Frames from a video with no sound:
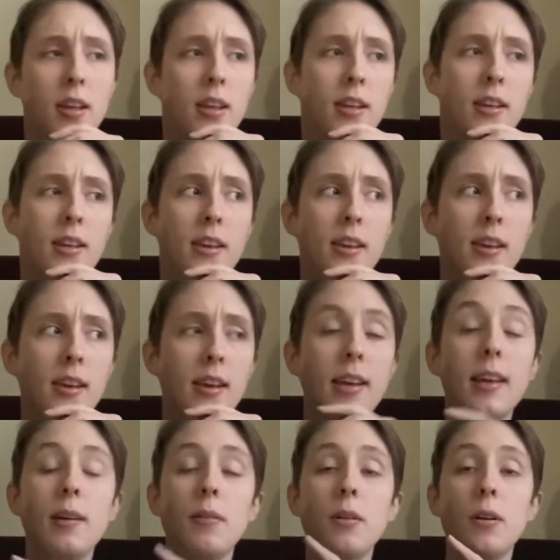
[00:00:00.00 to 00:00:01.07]
He
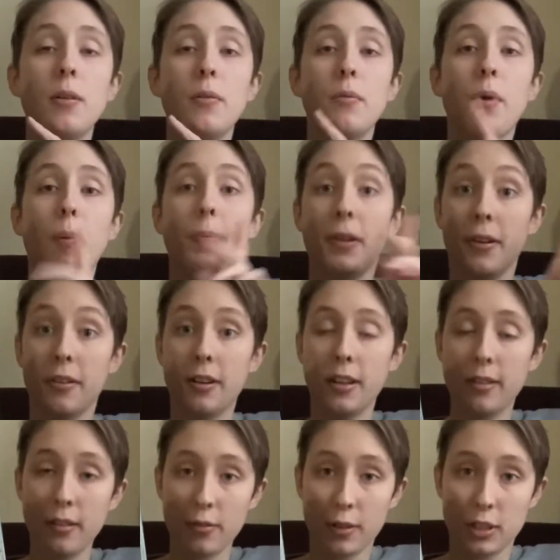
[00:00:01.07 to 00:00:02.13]
appeared
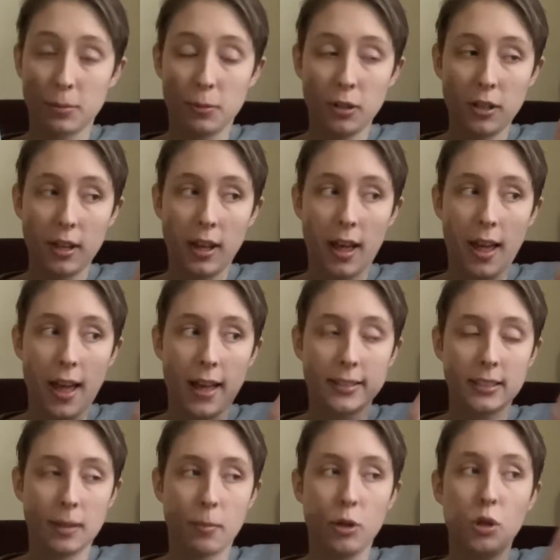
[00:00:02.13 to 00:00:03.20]
in the first book as
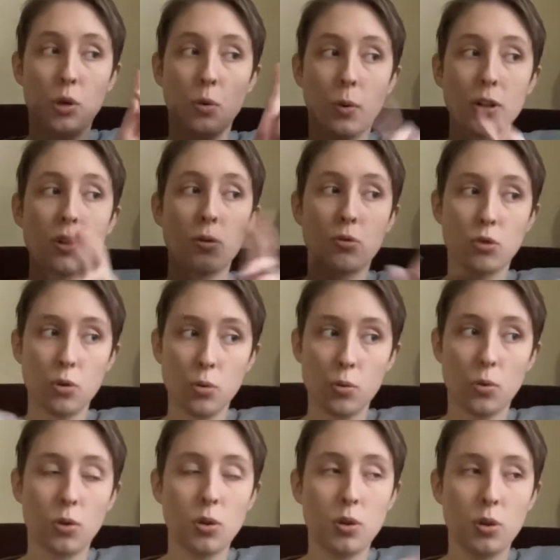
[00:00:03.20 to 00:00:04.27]
someone who Whit O'Toole,